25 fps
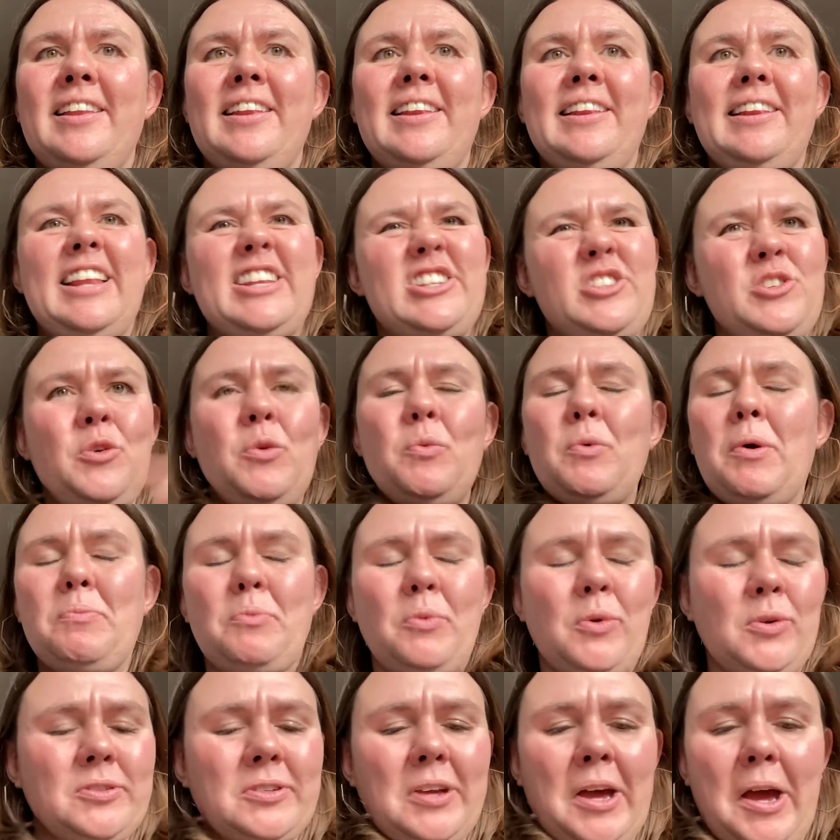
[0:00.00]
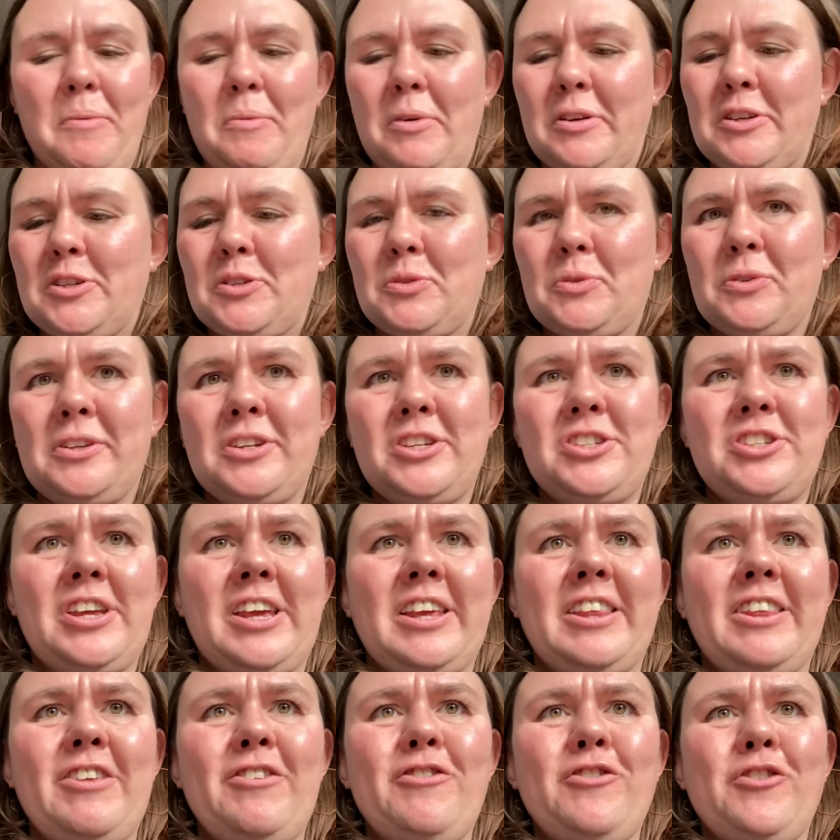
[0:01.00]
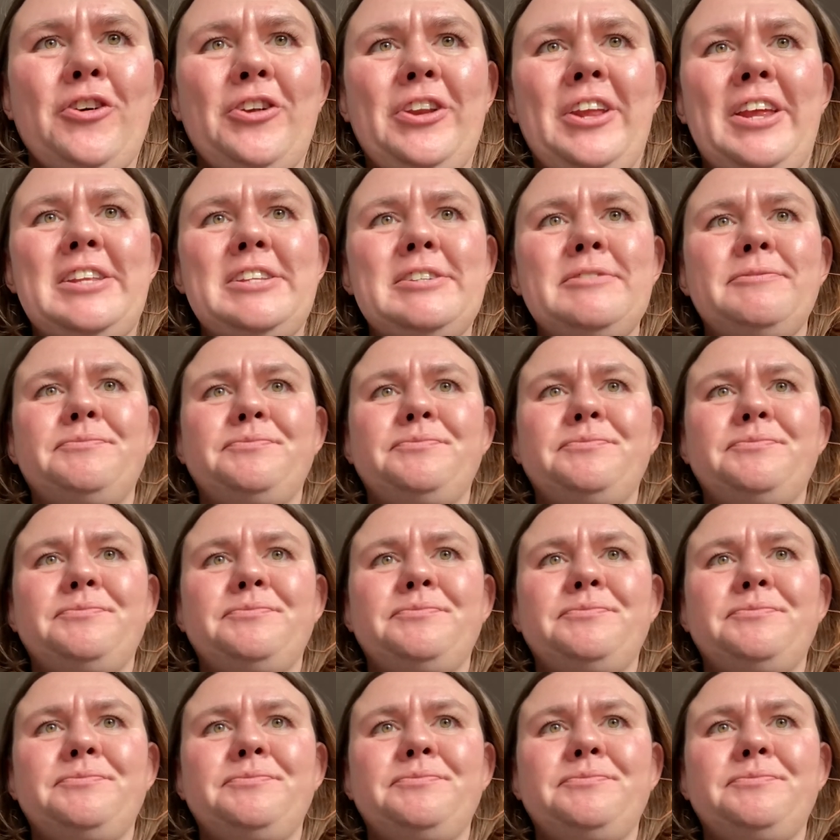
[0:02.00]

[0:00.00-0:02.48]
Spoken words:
let's do it one more time. I just want to check that you've got it.